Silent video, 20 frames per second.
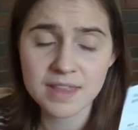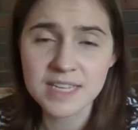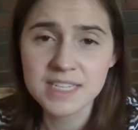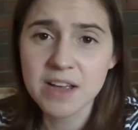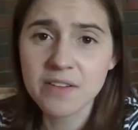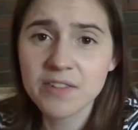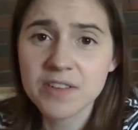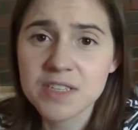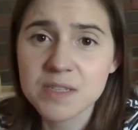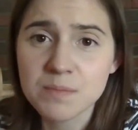These
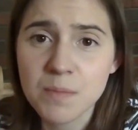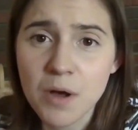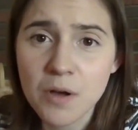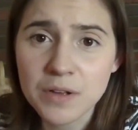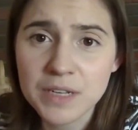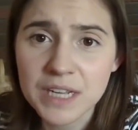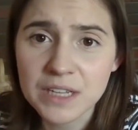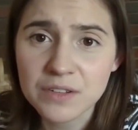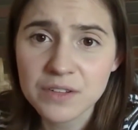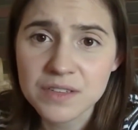have a
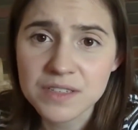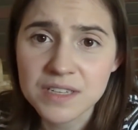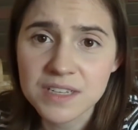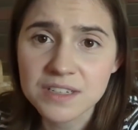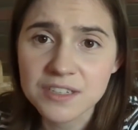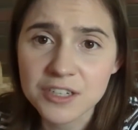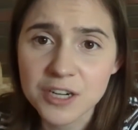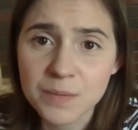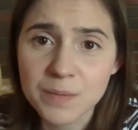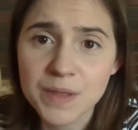small yellow
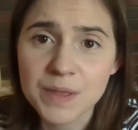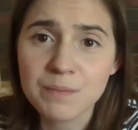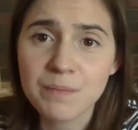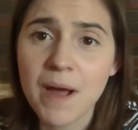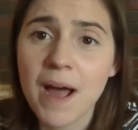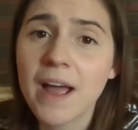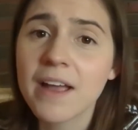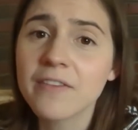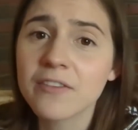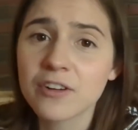center, but
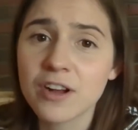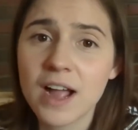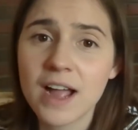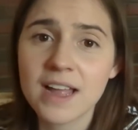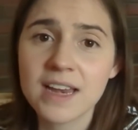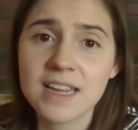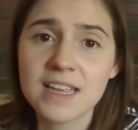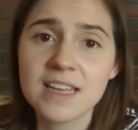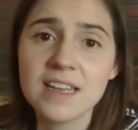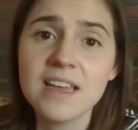my
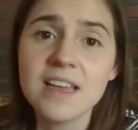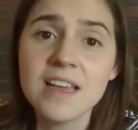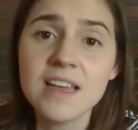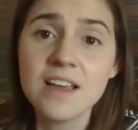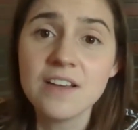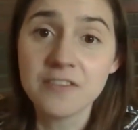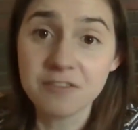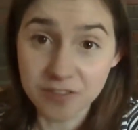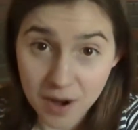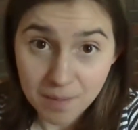variety
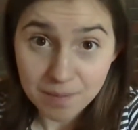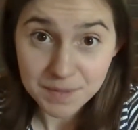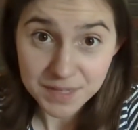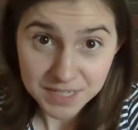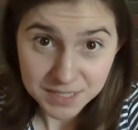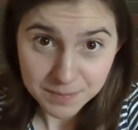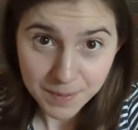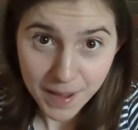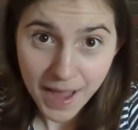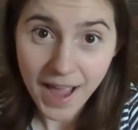from
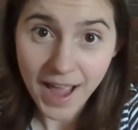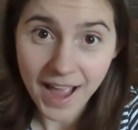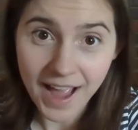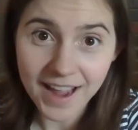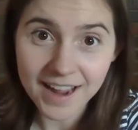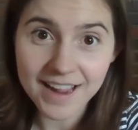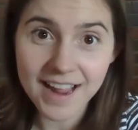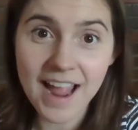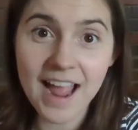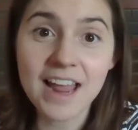this
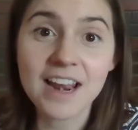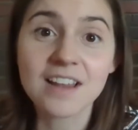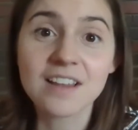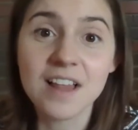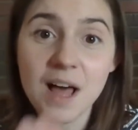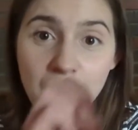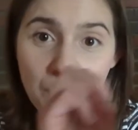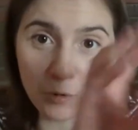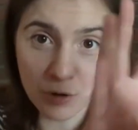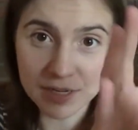pack had a
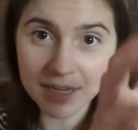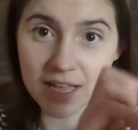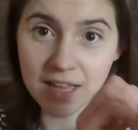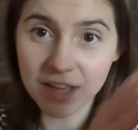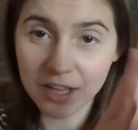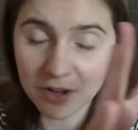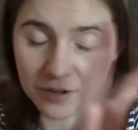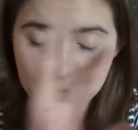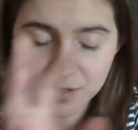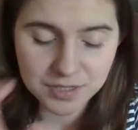lot more
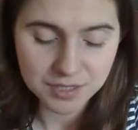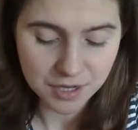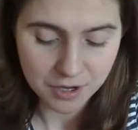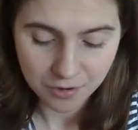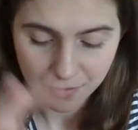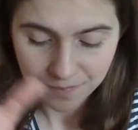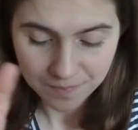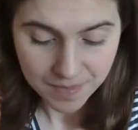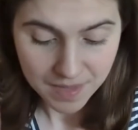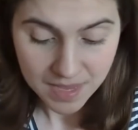yellow.
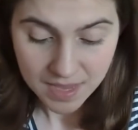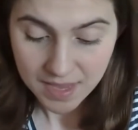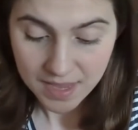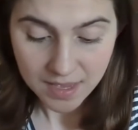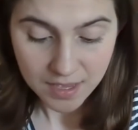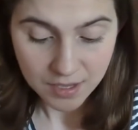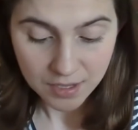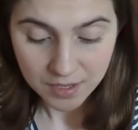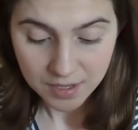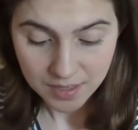So
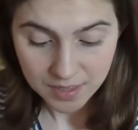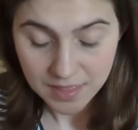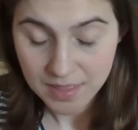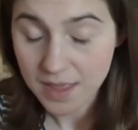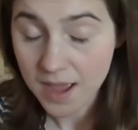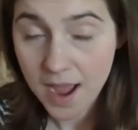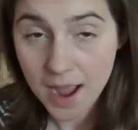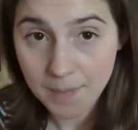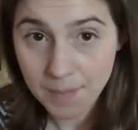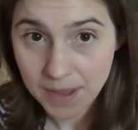
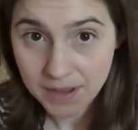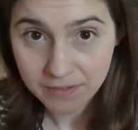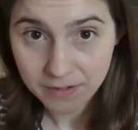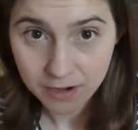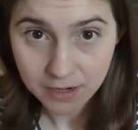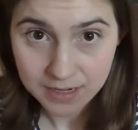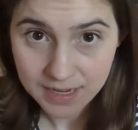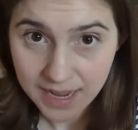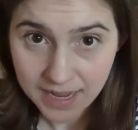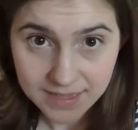I may have
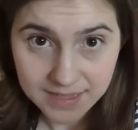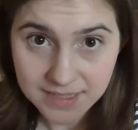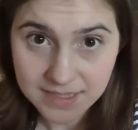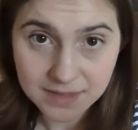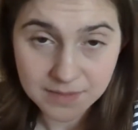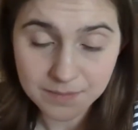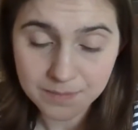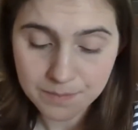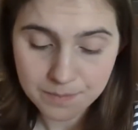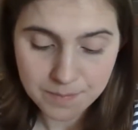already had
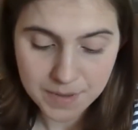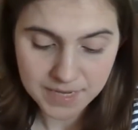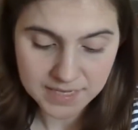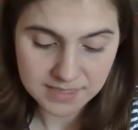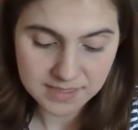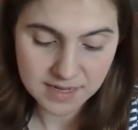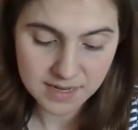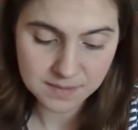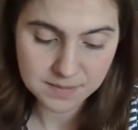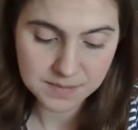some
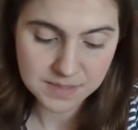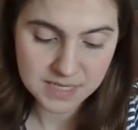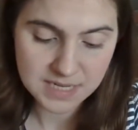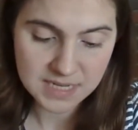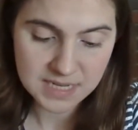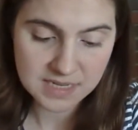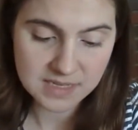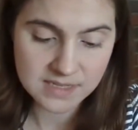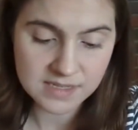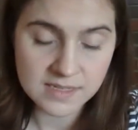mixed up
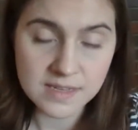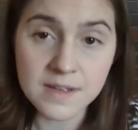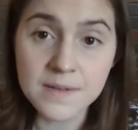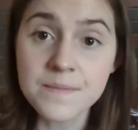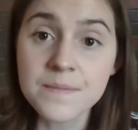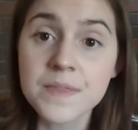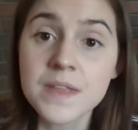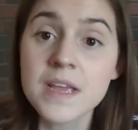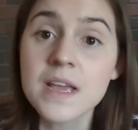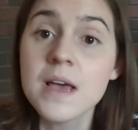seeds.
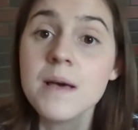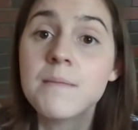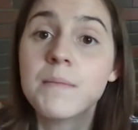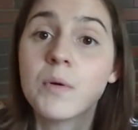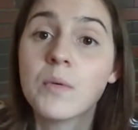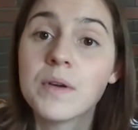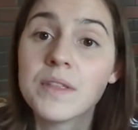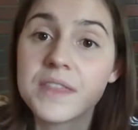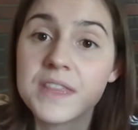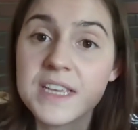
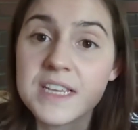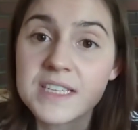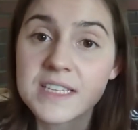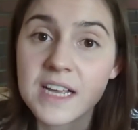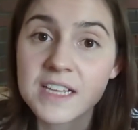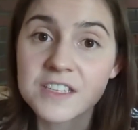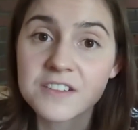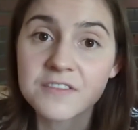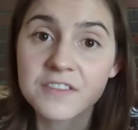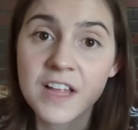But with these
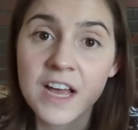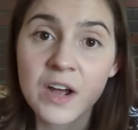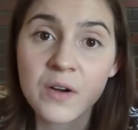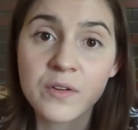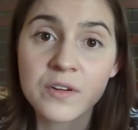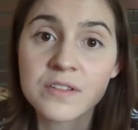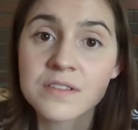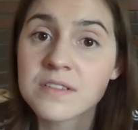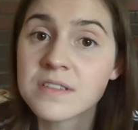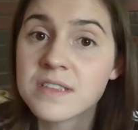kinds of
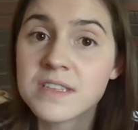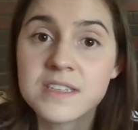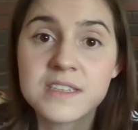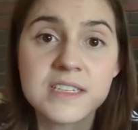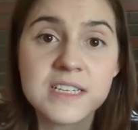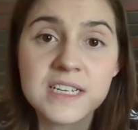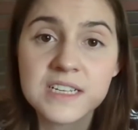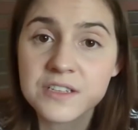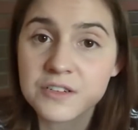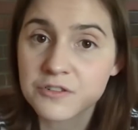flowers, the
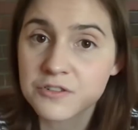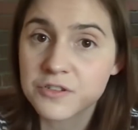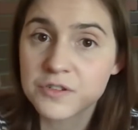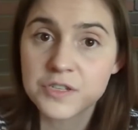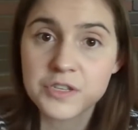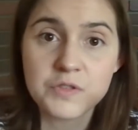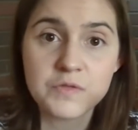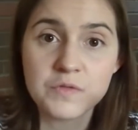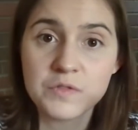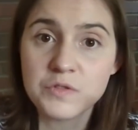seeds are
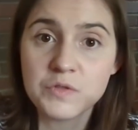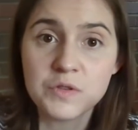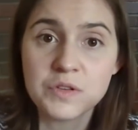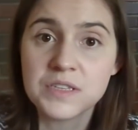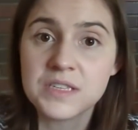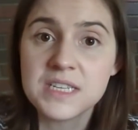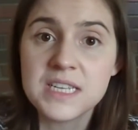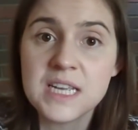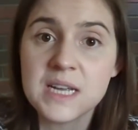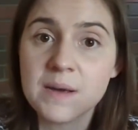just, you can
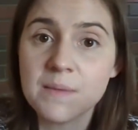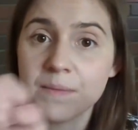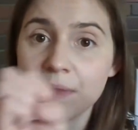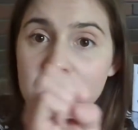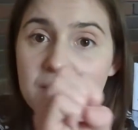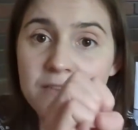see them.